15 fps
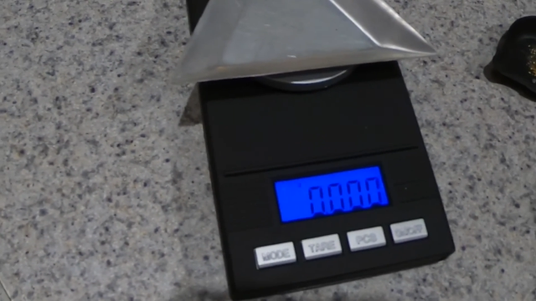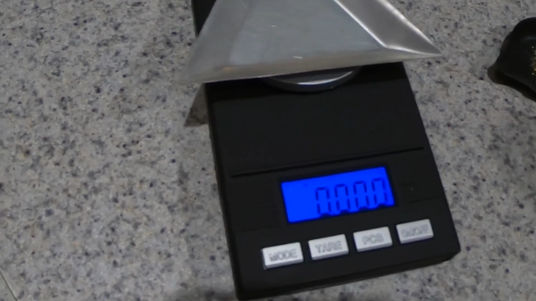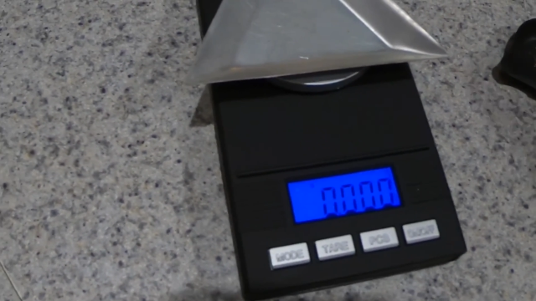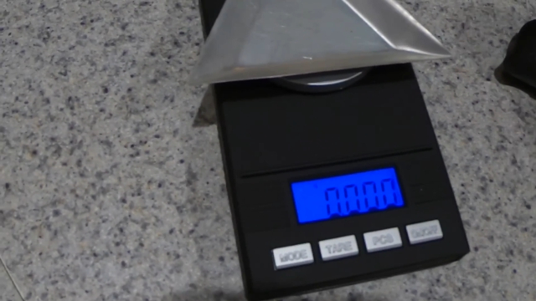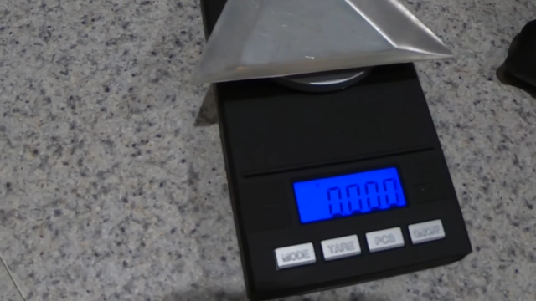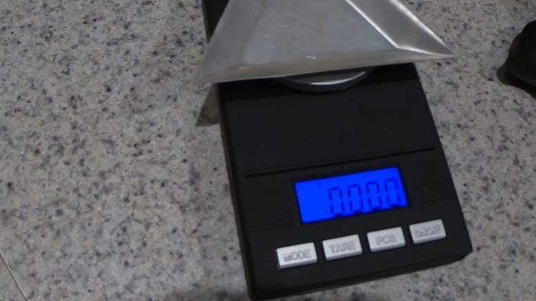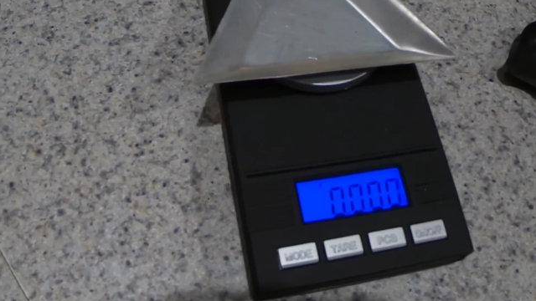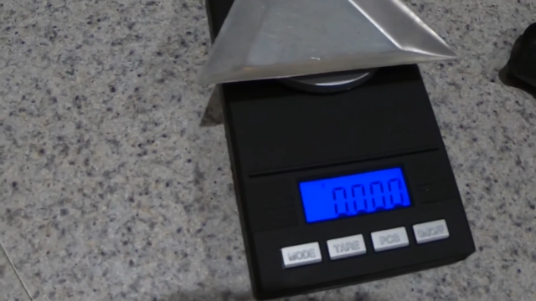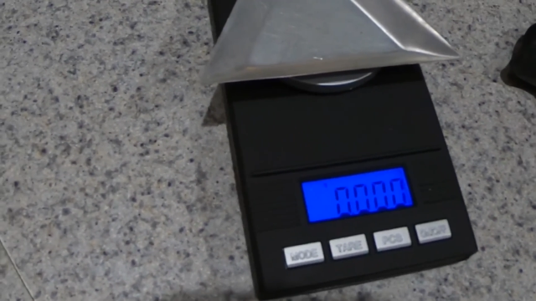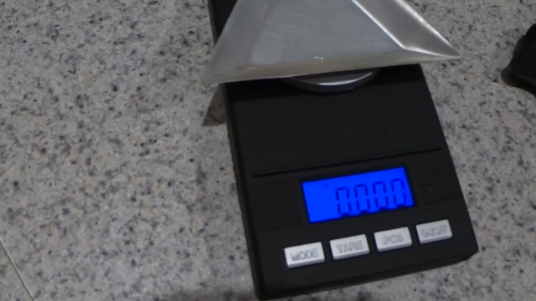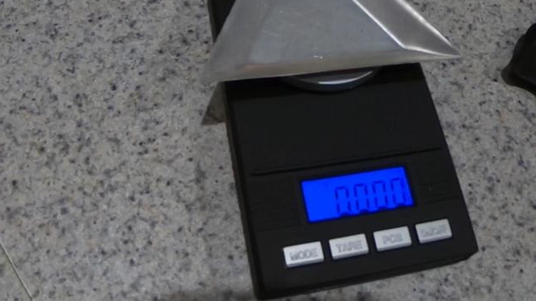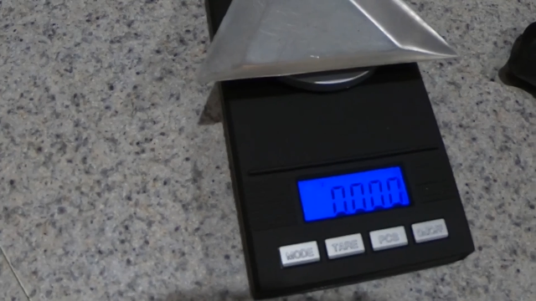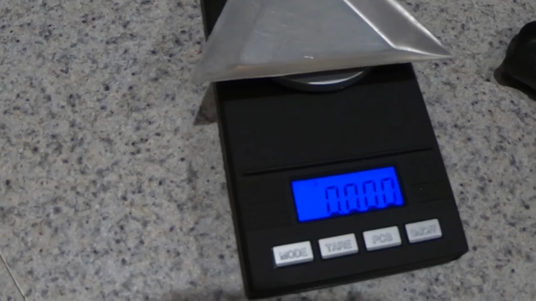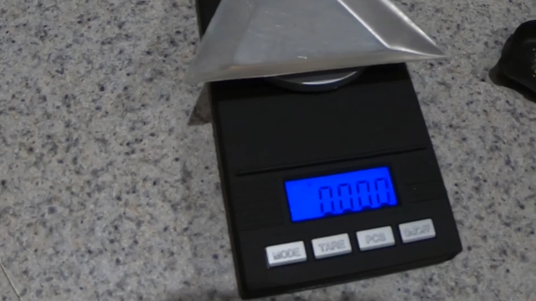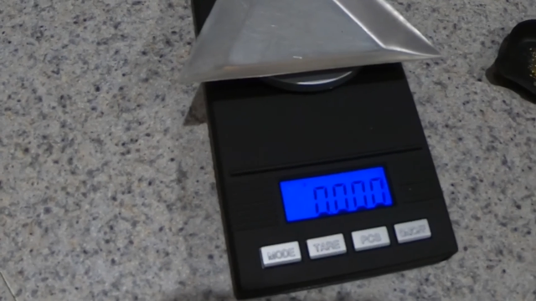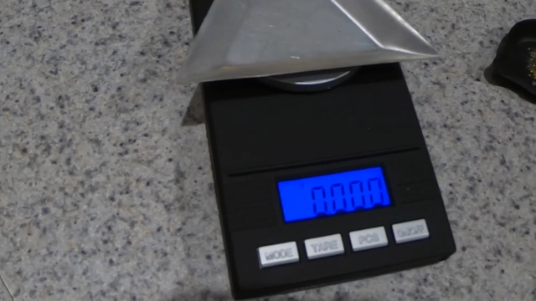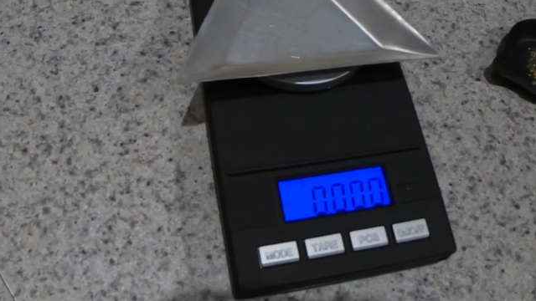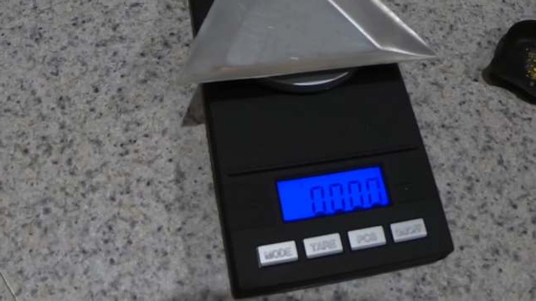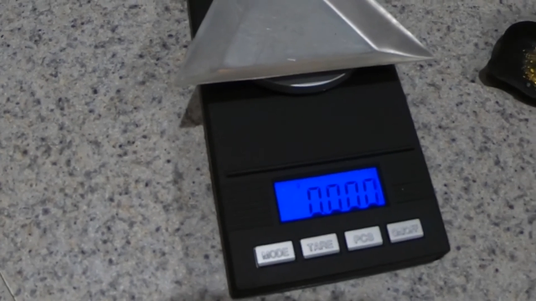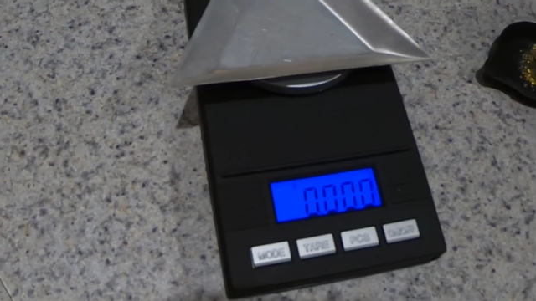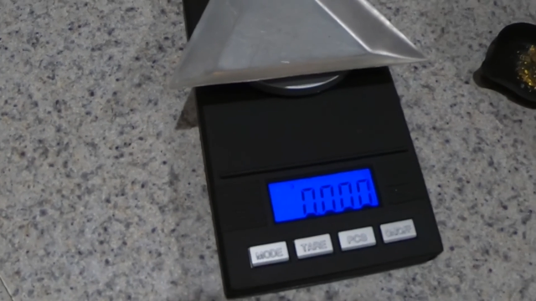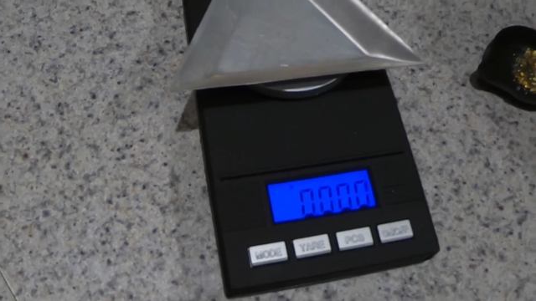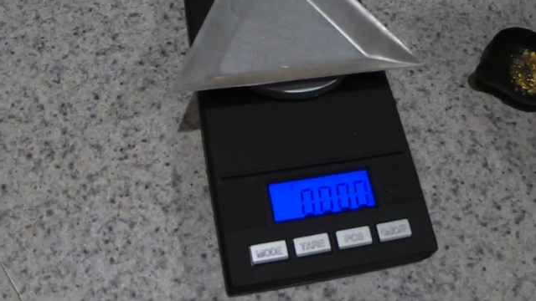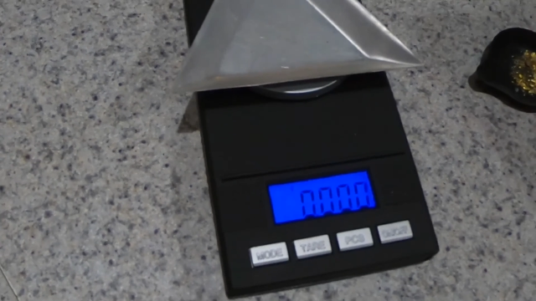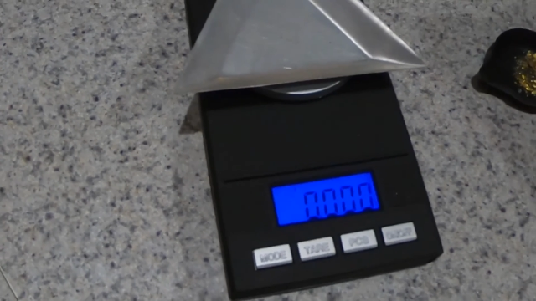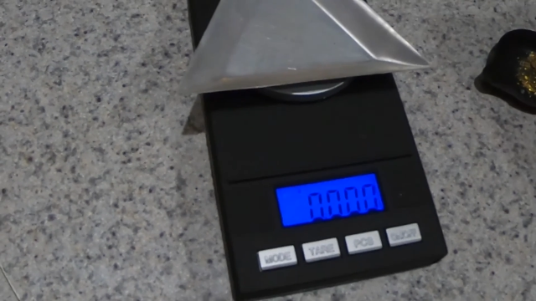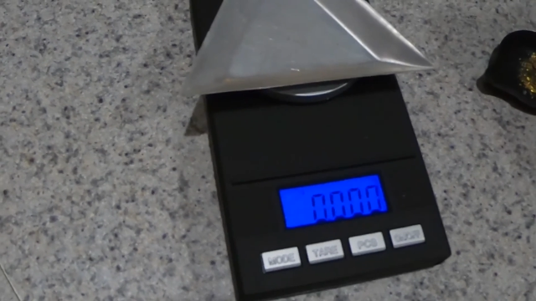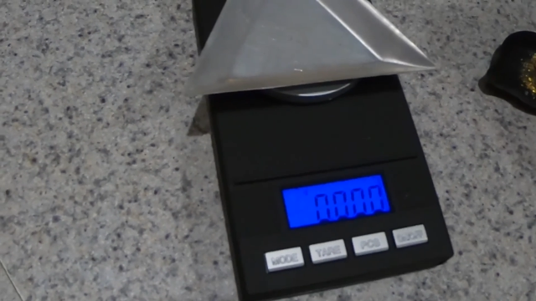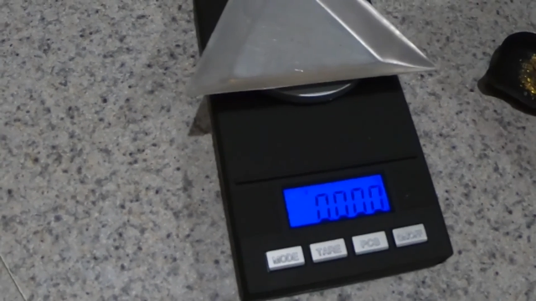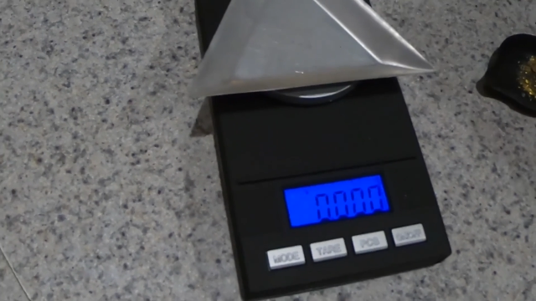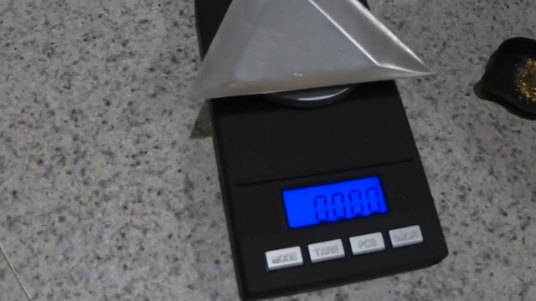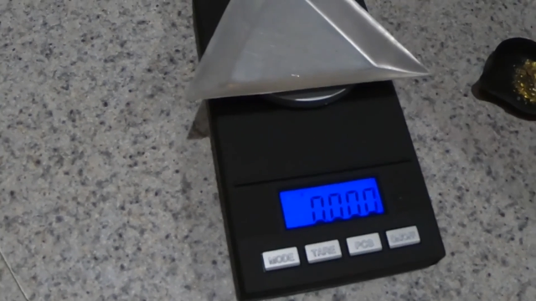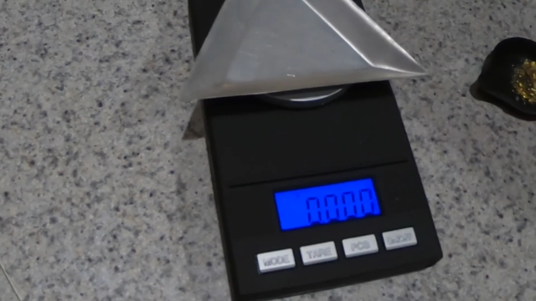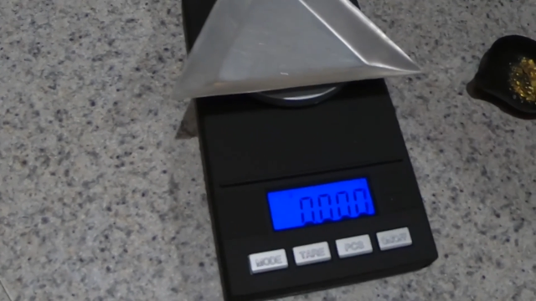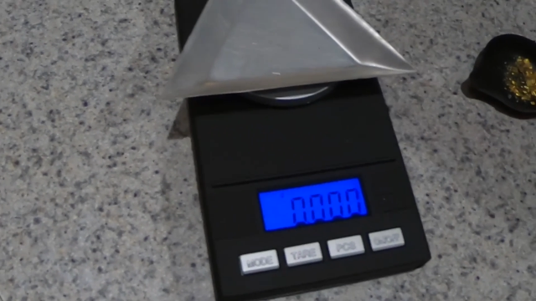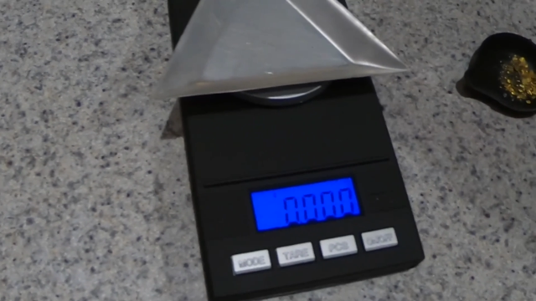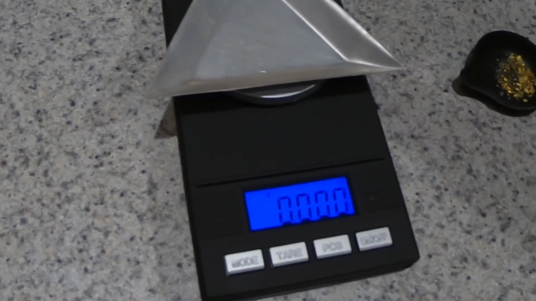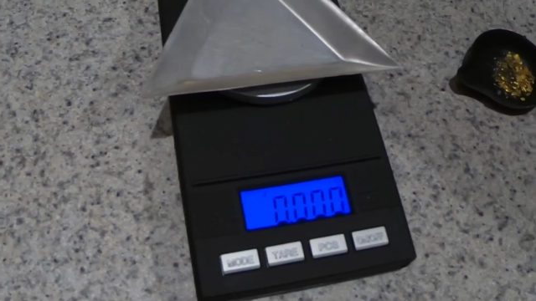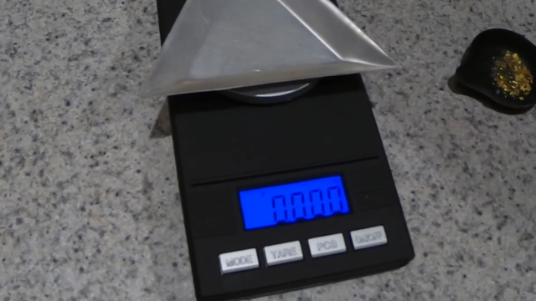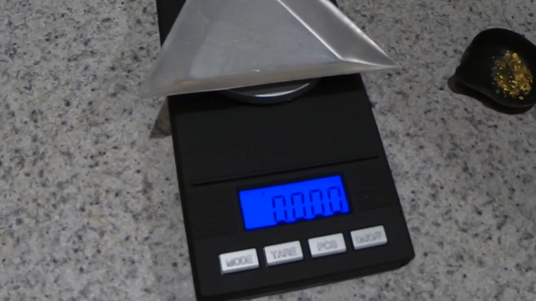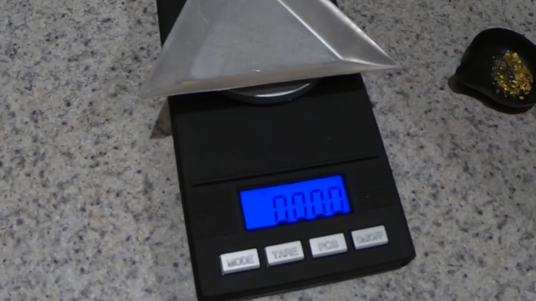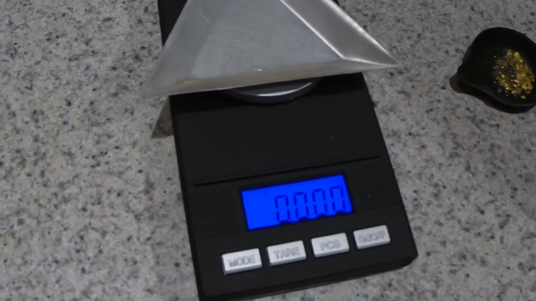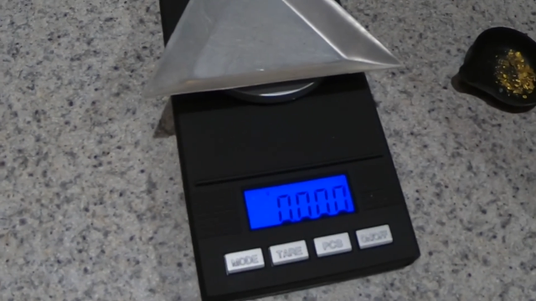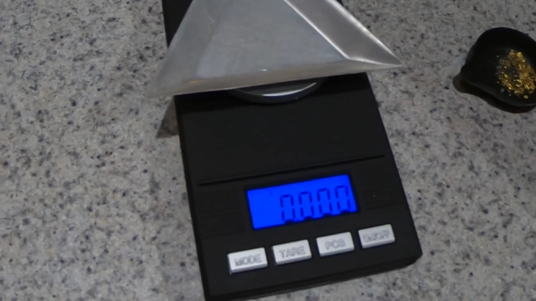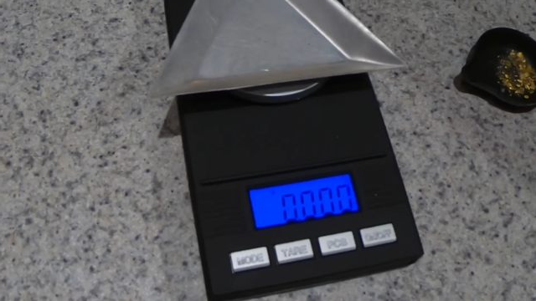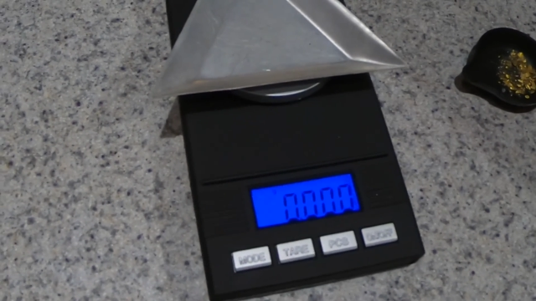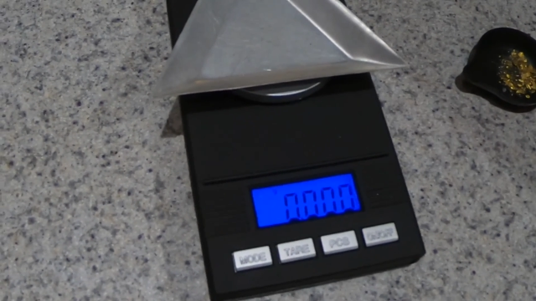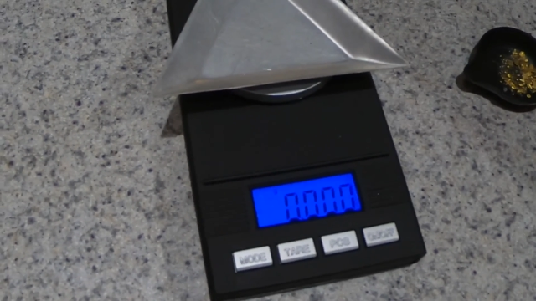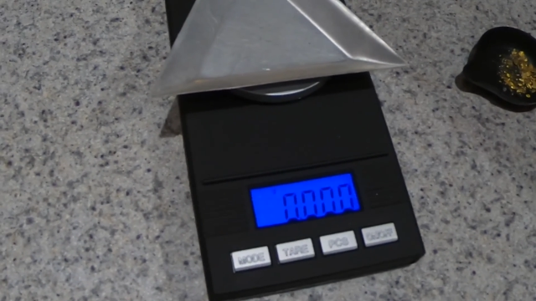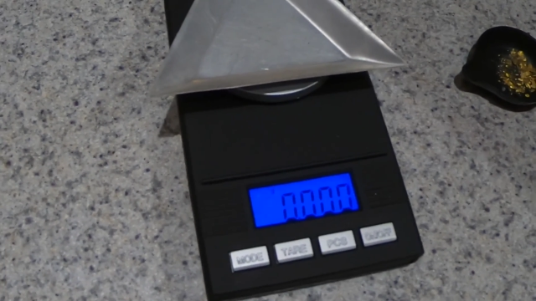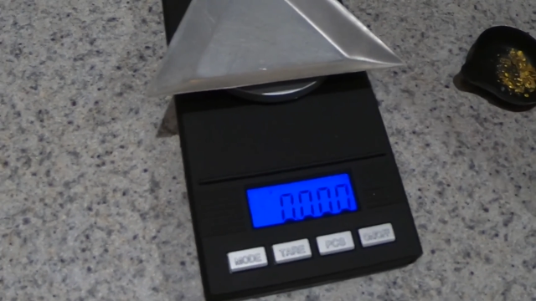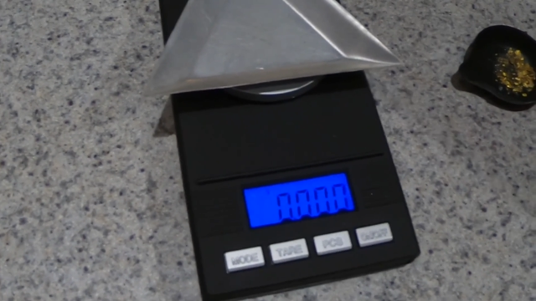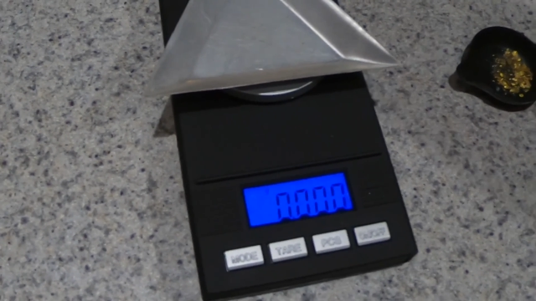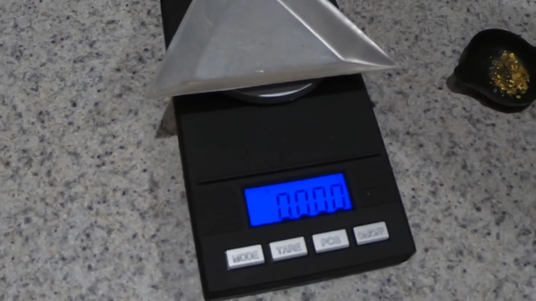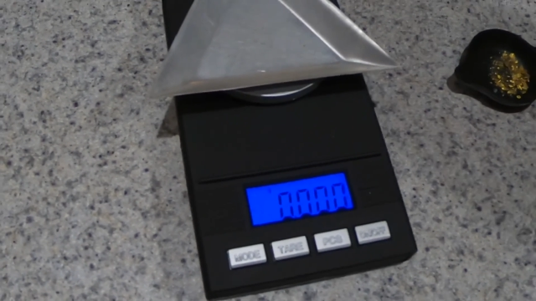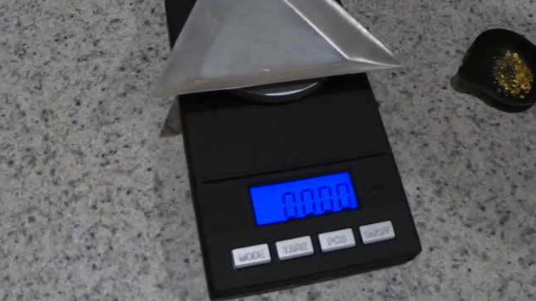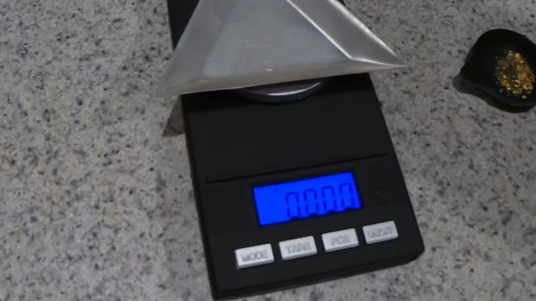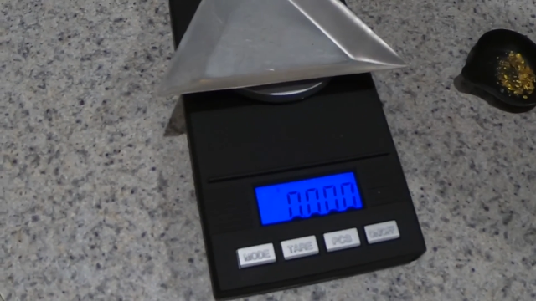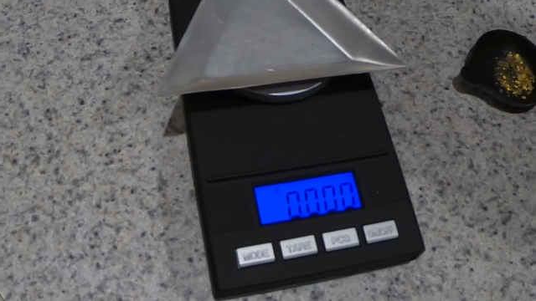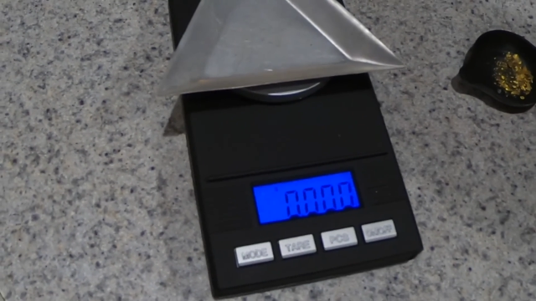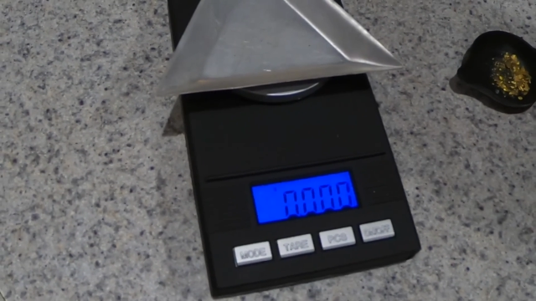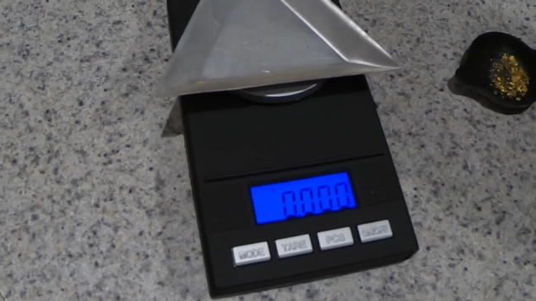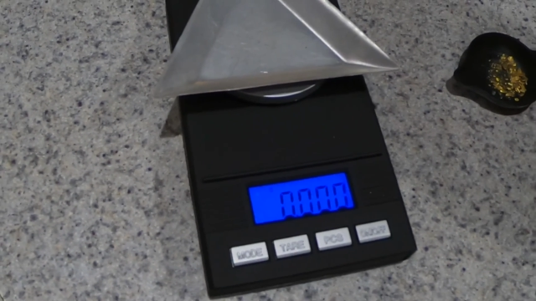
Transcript: Nobody's mouth can be seen.